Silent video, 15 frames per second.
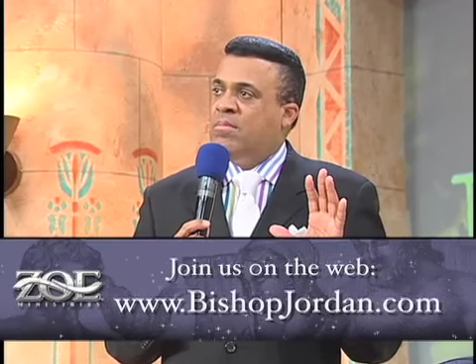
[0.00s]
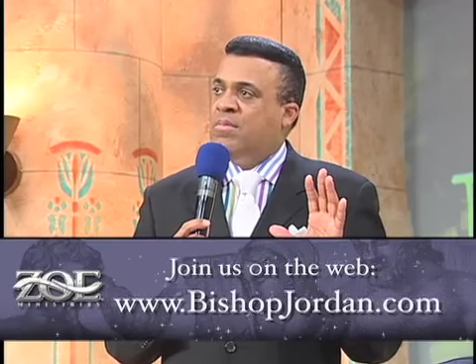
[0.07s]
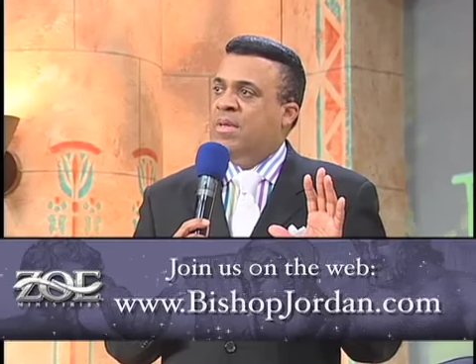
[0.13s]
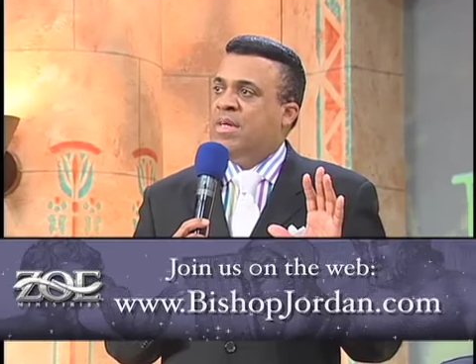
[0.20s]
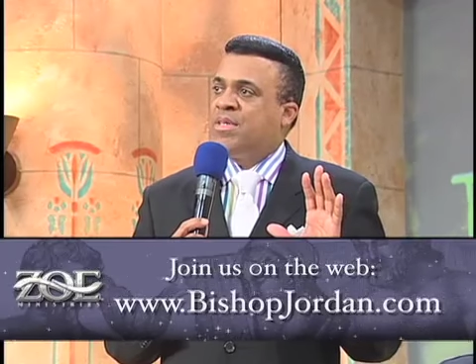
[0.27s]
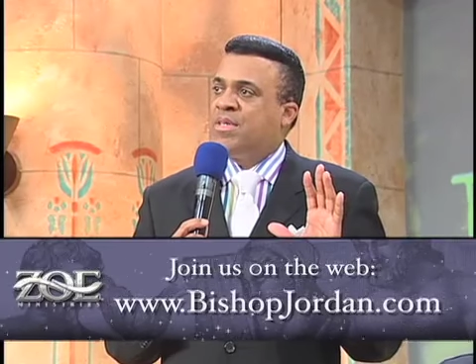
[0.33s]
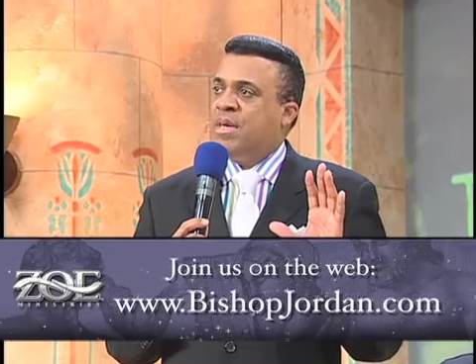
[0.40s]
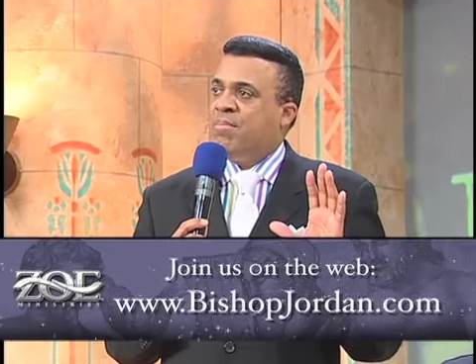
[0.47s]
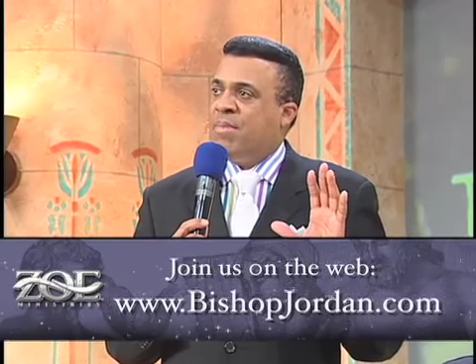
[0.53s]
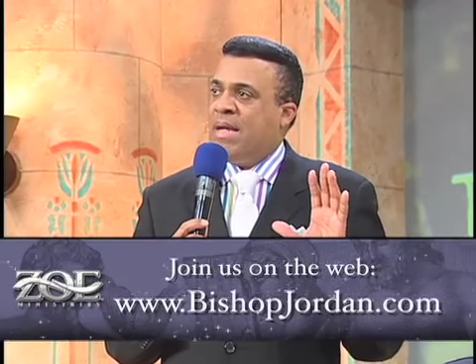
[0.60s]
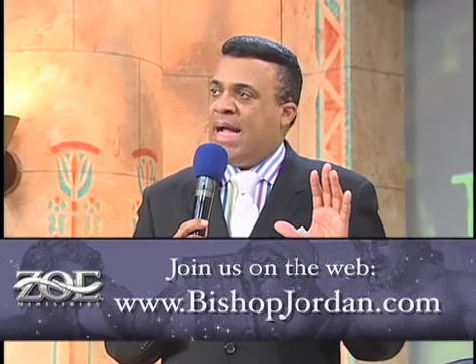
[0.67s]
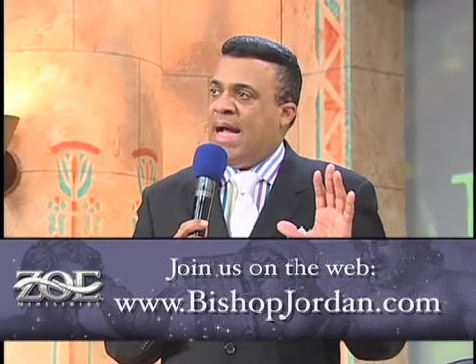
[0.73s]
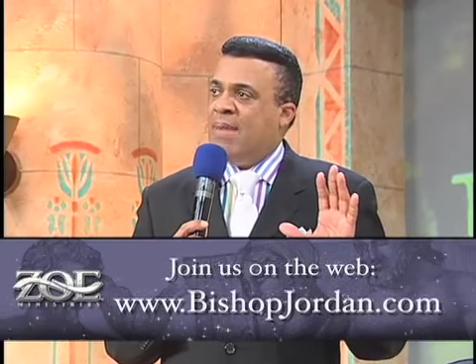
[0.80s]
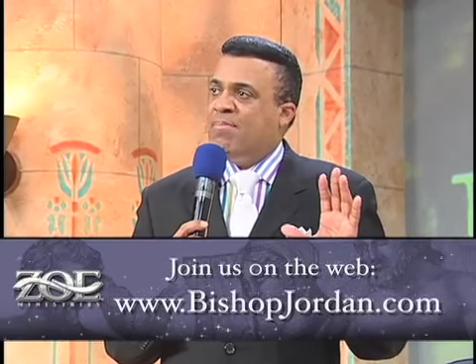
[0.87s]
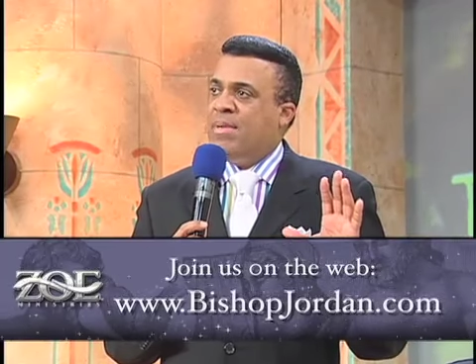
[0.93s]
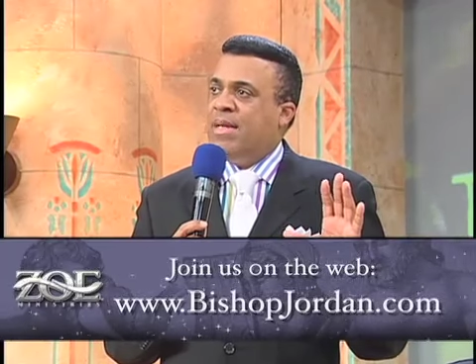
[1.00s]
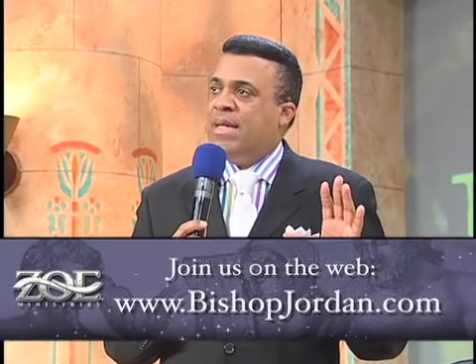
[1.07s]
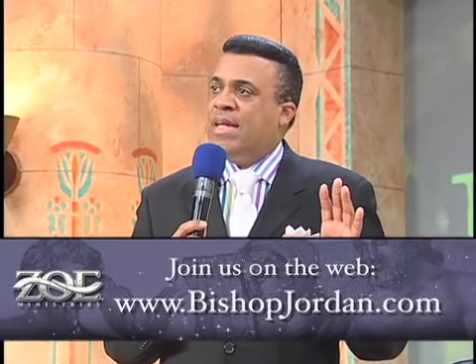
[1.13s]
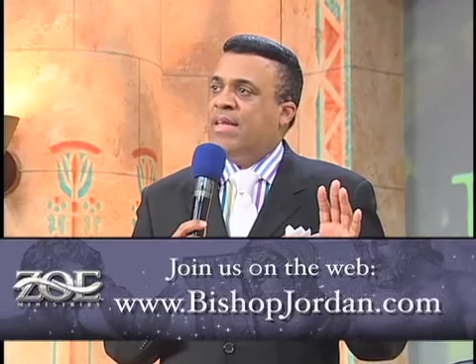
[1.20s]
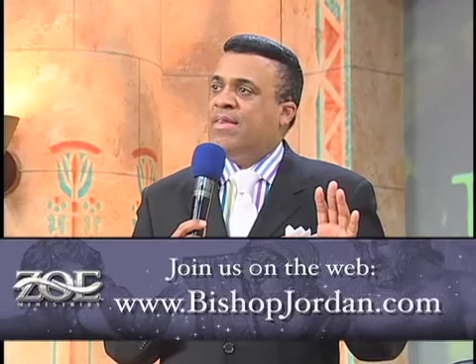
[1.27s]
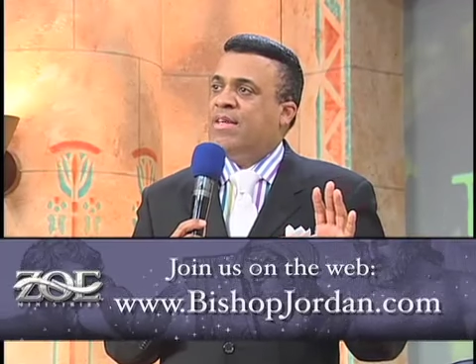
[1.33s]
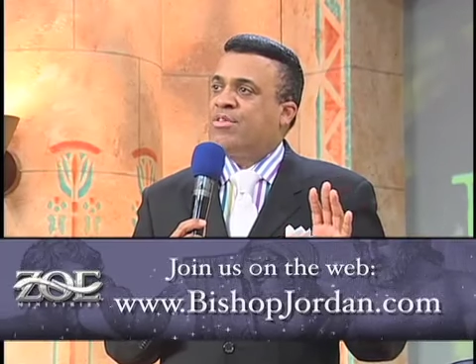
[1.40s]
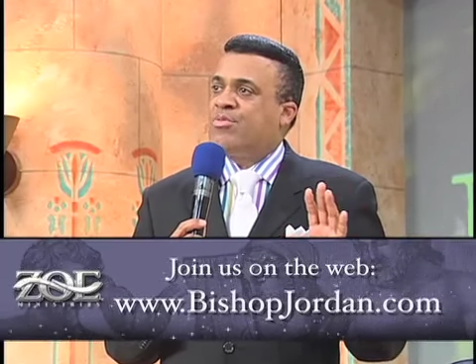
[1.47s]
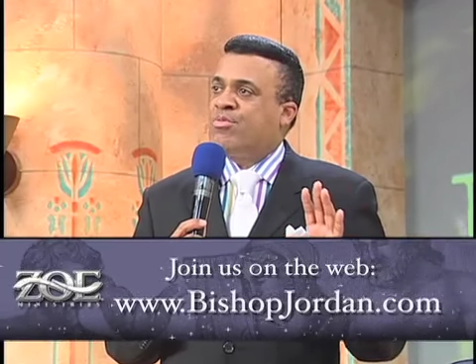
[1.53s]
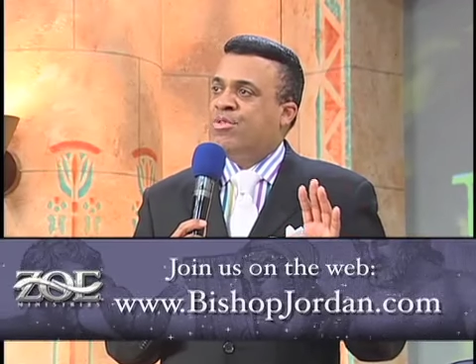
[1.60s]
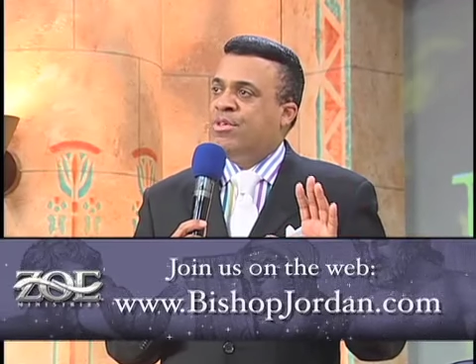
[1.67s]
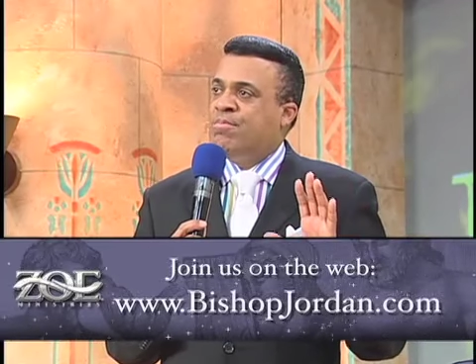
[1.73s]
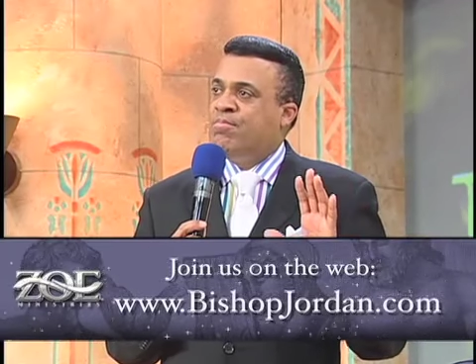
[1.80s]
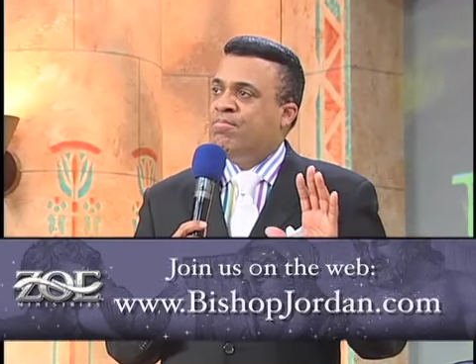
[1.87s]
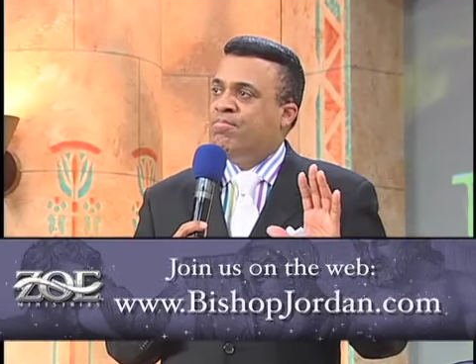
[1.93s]
There's something happening in this
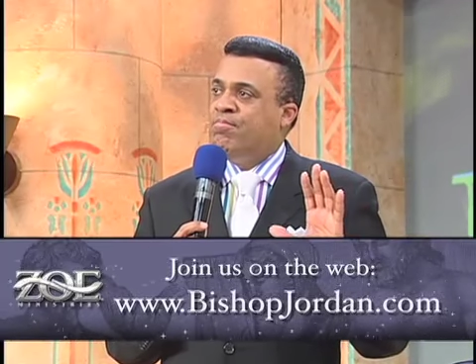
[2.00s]
room.